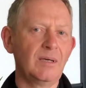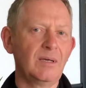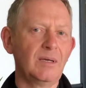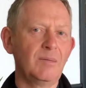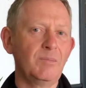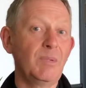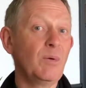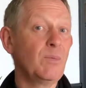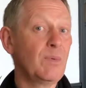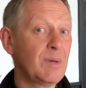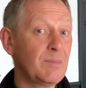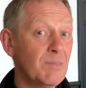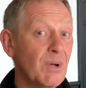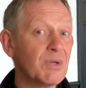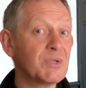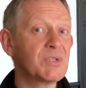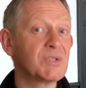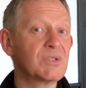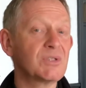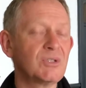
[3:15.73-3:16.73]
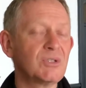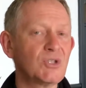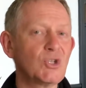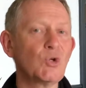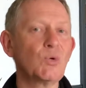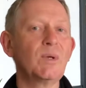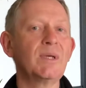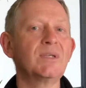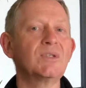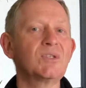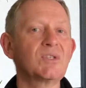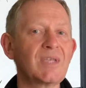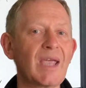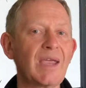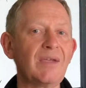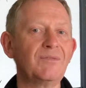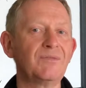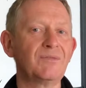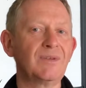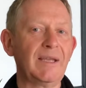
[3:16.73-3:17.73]
but we must do it
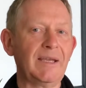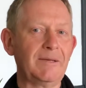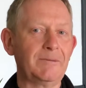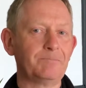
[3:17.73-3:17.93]
safely.